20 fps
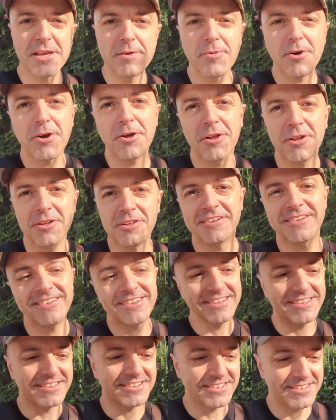ball,
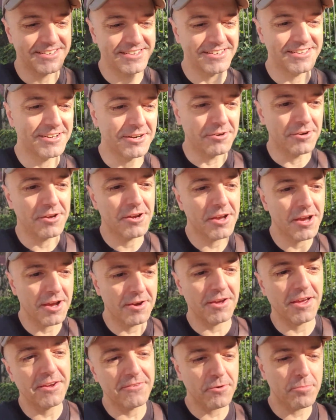
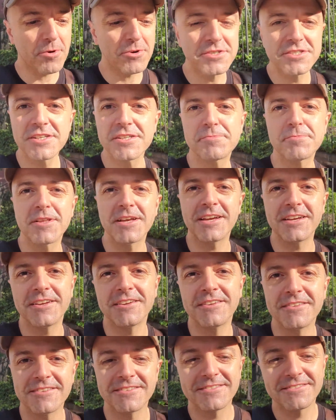if a person is playing
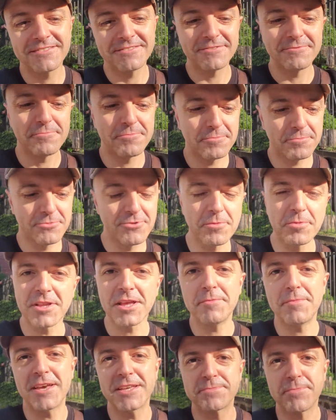AAA
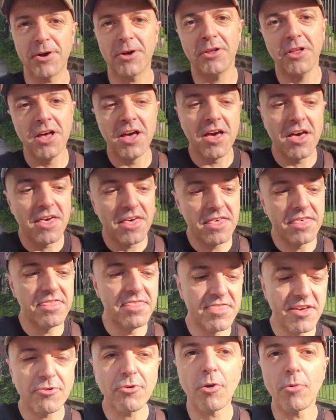baseball,
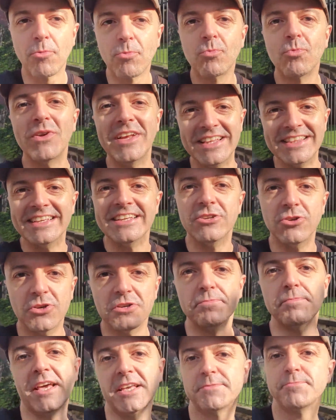they're a really good
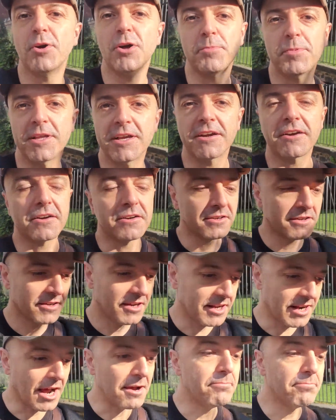baseball player,
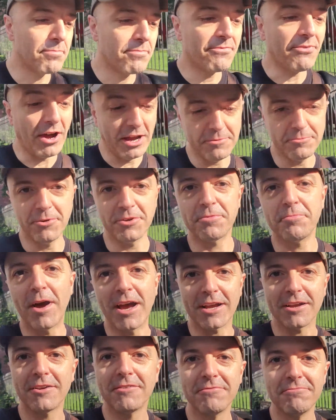and I'm fine with my
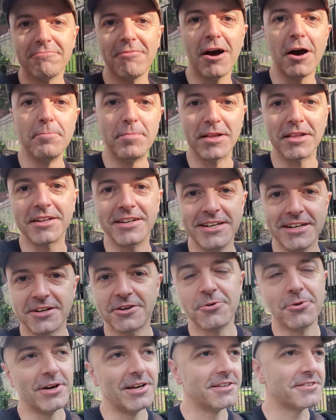ability to
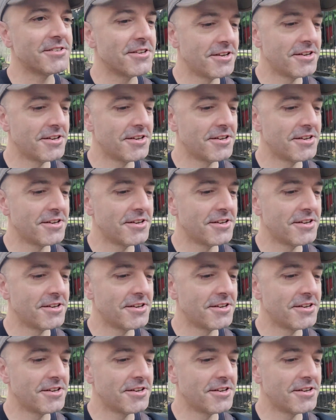quiz.